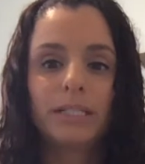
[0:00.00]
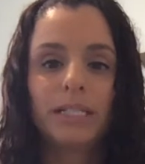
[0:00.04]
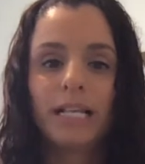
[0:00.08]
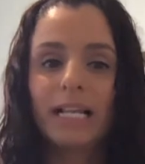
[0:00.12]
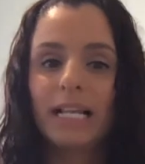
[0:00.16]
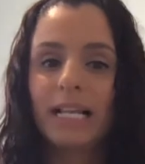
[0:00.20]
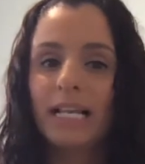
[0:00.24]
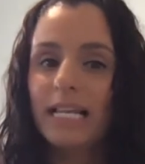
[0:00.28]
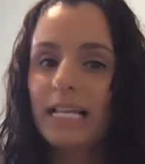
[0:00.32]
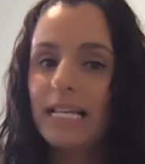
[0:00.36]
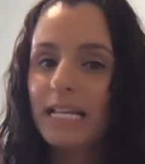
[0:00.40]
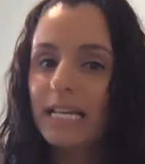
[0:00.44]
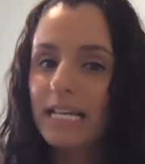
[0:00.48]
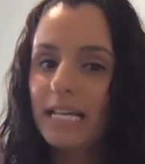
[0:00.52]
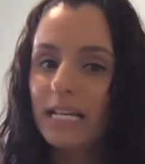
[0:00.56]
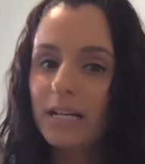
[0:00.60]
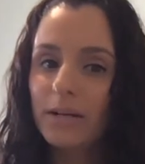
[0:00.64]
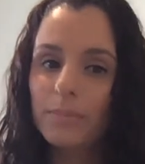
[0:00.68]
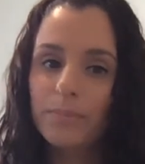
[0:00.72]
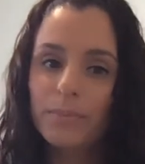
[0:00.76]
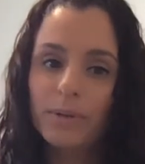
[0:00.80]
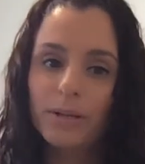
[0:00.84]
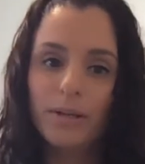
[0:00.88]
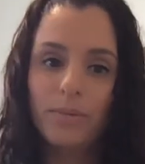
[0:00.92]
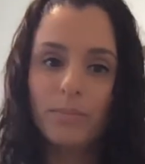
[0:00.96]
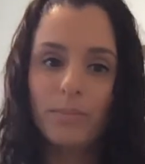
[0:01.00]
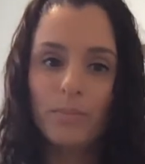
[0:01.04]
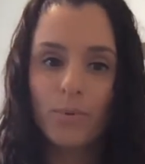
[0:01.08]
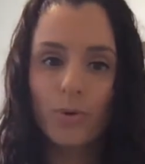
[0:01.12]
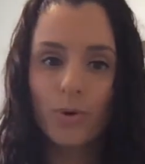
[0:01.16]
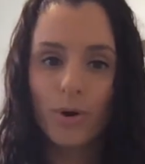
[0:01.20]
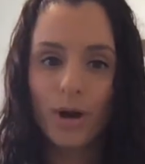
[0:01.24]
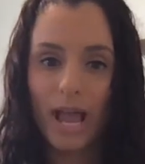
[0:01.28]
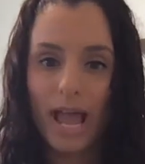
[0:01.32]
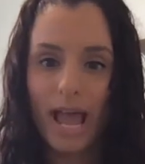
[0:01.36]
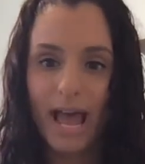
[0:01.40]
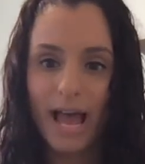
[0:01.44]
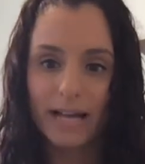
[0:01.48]
a little bit
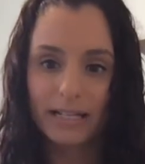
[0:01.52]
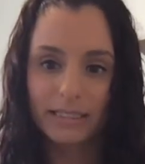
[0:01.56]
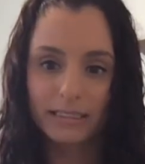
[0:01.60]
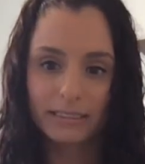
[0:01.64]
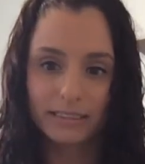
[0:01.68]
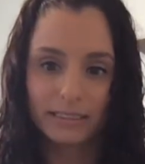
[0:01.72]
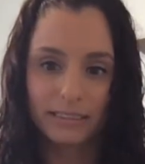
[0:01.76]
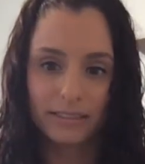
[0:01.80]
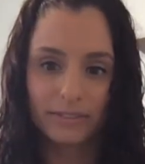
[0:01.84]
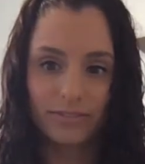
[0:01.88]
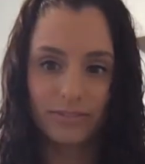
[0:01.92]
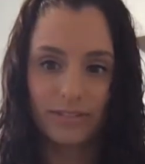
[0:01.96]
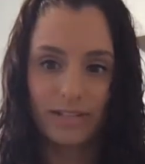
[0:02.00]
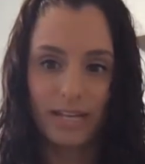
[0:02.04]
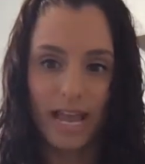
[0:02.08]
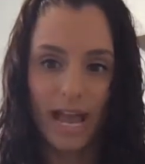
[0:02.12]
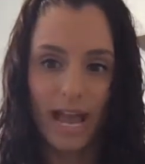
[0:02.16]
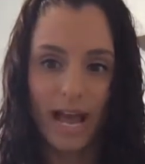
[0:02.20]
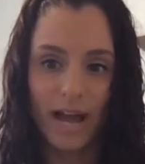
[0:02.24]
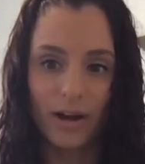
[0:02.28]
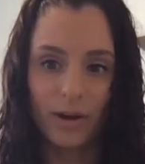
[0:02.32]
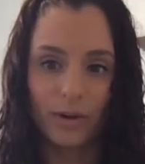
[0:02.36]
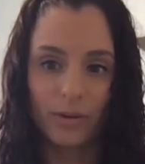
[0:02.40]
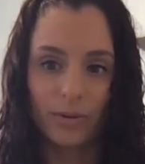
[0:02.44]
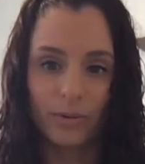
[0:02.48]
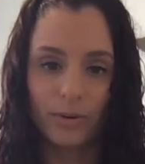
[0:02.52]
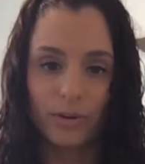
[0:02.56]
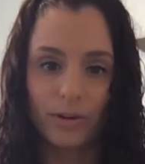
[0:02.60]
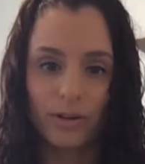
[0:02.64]
more active now.